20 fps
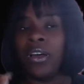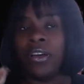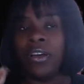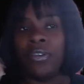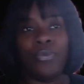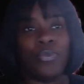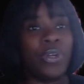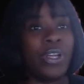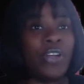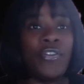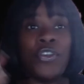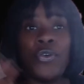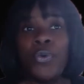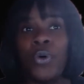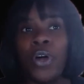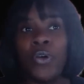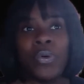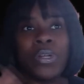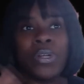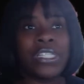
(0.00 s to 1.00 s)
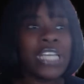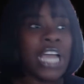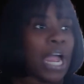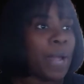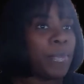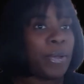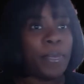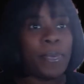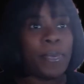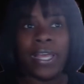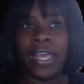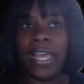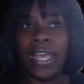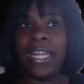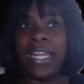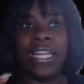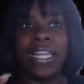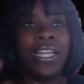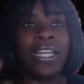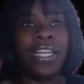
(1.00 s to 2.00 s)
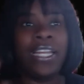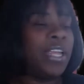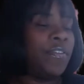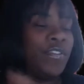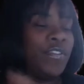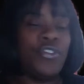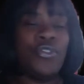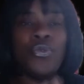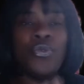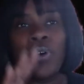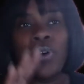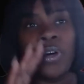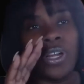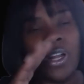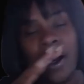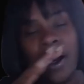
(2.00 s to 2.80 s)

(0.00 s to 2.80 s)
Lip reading: If you want retirement planning, you want